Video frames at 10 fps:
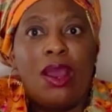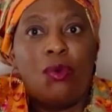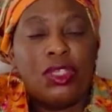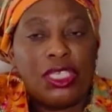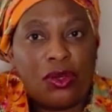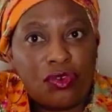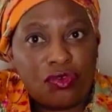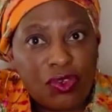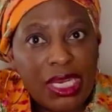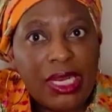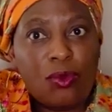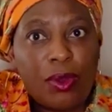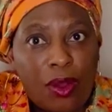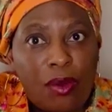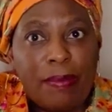which are not really
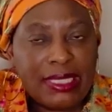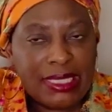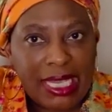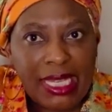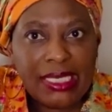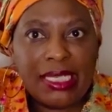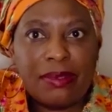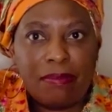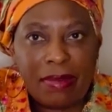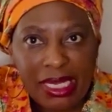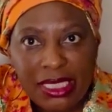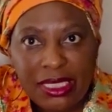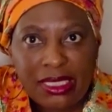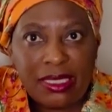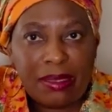well maintained and
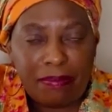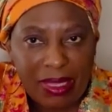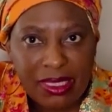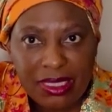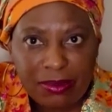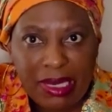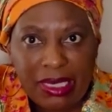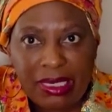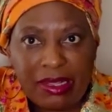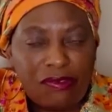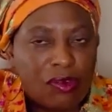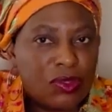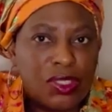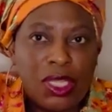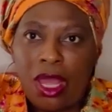managed in the mother's blood
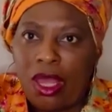levels,